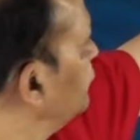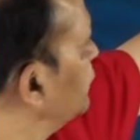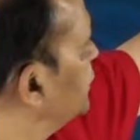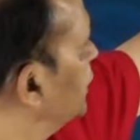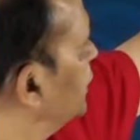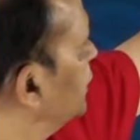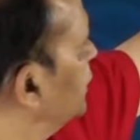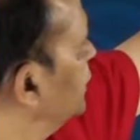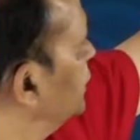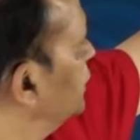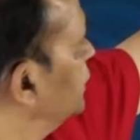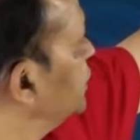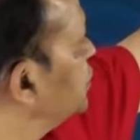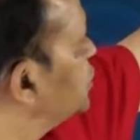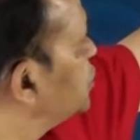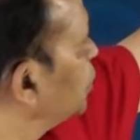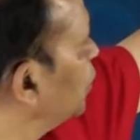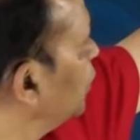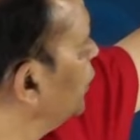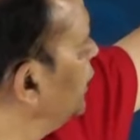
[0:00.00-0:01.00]
with
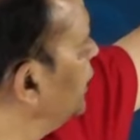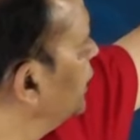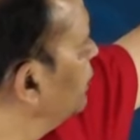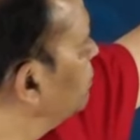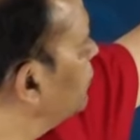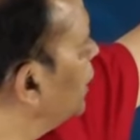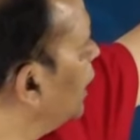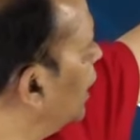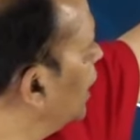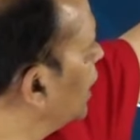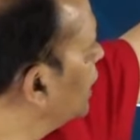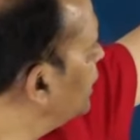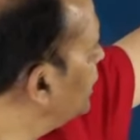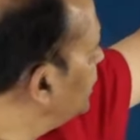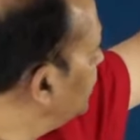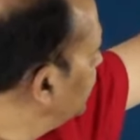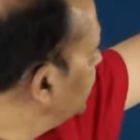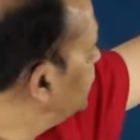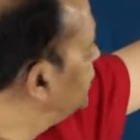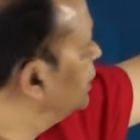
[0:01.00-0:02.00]
sodium or
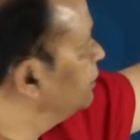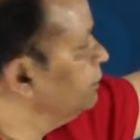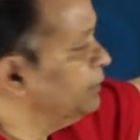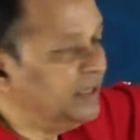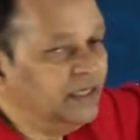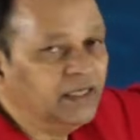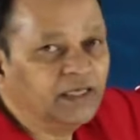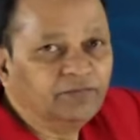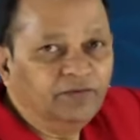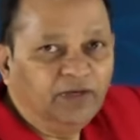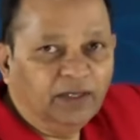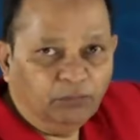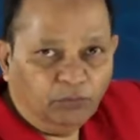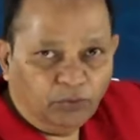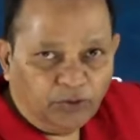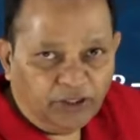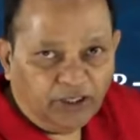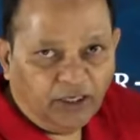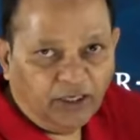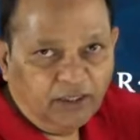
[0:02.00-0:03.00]
lithium in liquid
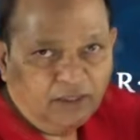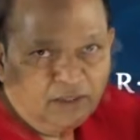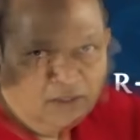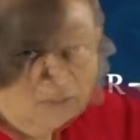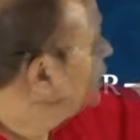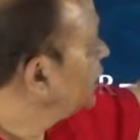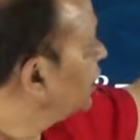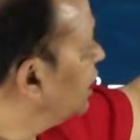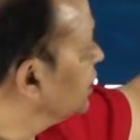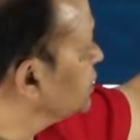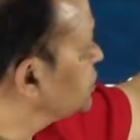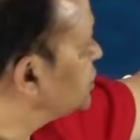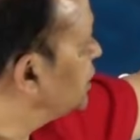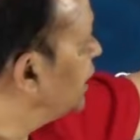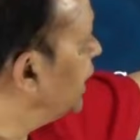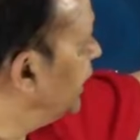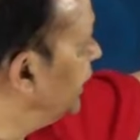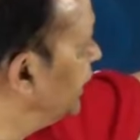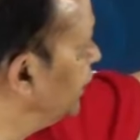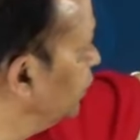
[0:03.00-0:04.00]
ammonia,
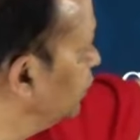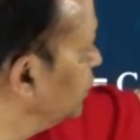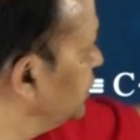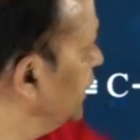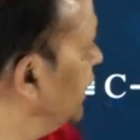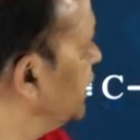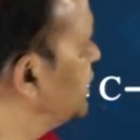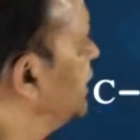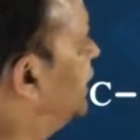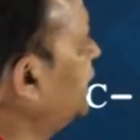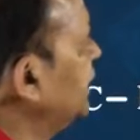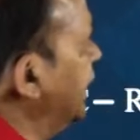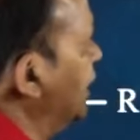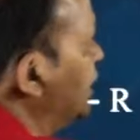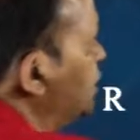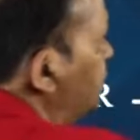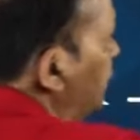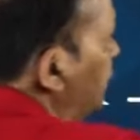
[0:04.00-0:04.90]
transhydrogenation takes